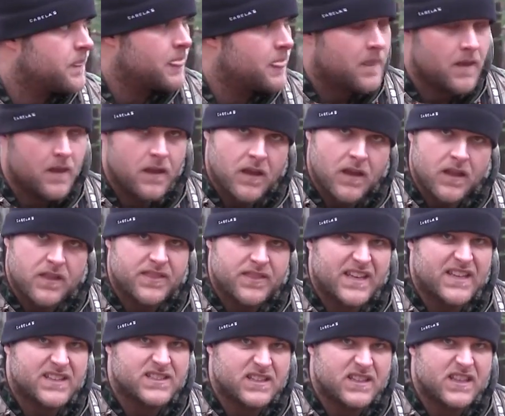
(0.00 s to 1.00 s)
shot is with
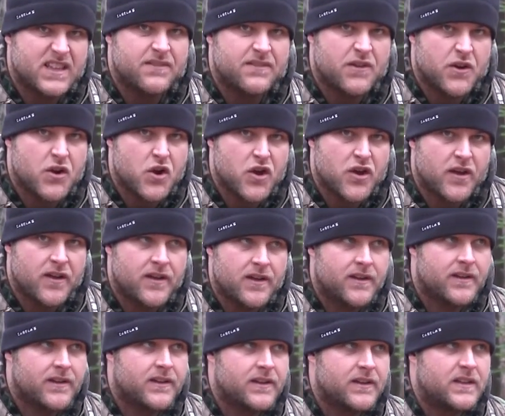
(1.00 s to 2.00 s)
a lung shot, you
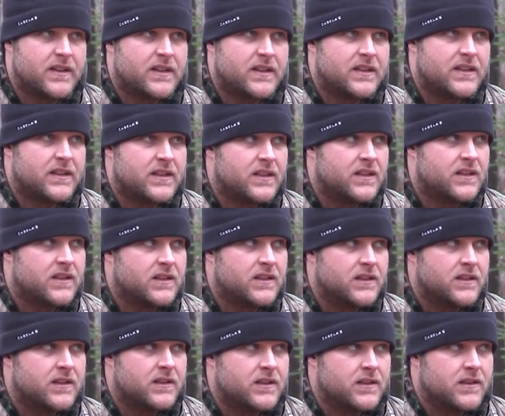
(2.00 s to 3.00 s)
often have a
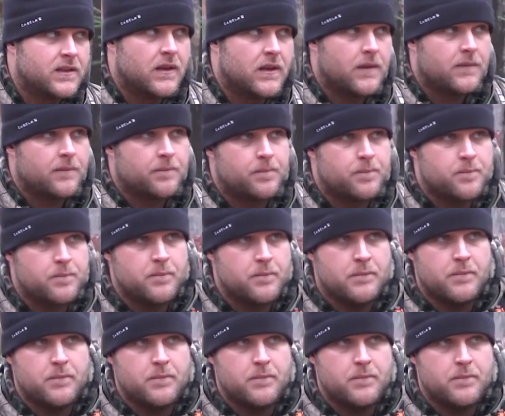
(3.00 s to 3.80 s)
lot of bright